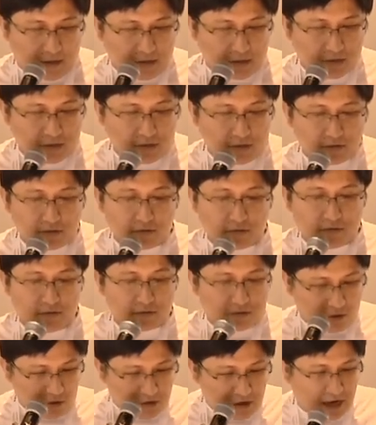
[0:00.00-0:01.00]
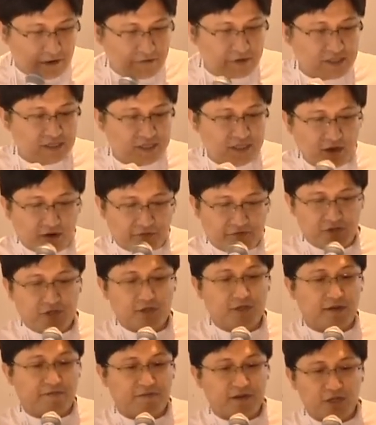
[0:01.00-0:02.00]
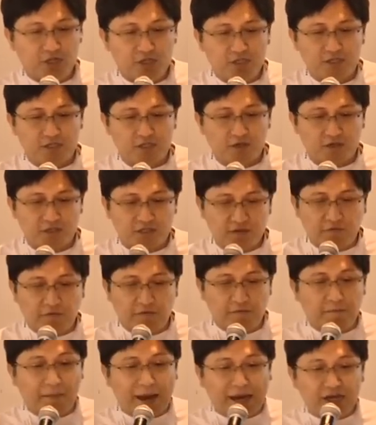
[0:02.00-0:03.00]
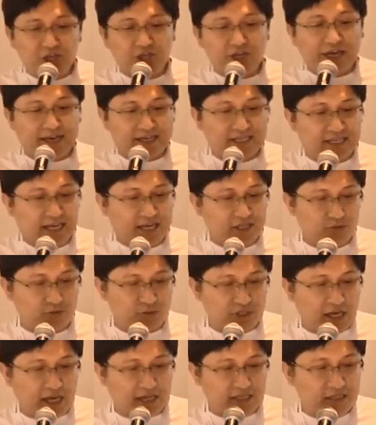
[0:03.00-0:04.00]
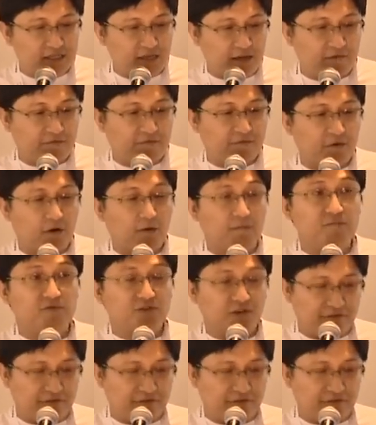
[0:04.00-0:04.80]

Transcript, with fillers: So concurrency, official definition, is concerned with managing access to shared state from